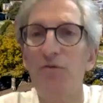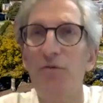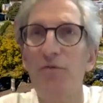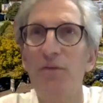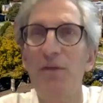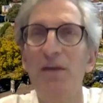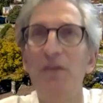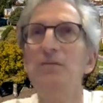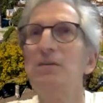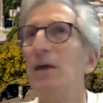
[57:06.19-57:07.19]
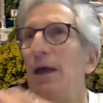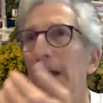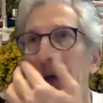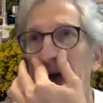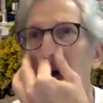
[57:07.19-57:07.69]
females.
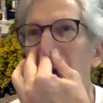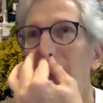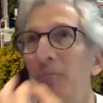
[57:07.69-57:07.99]
So